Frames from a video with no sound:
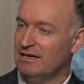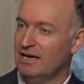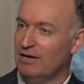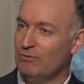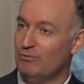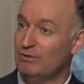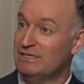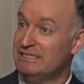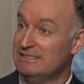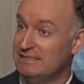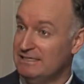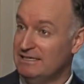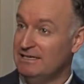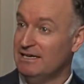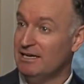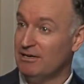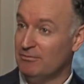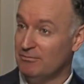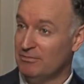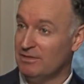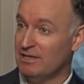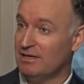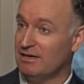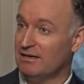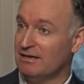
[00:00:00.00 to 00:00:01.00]
And we see
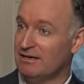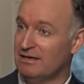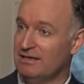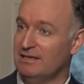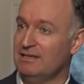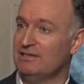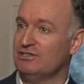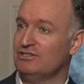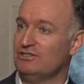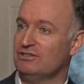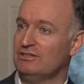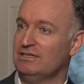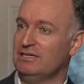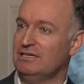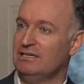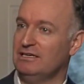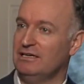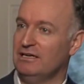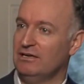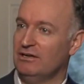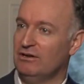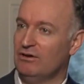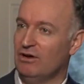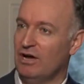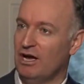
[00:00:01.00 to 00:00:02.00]
him there initially
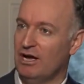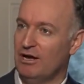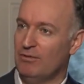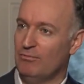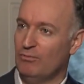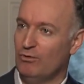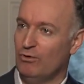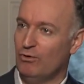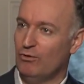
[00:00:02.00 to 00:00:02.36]
um,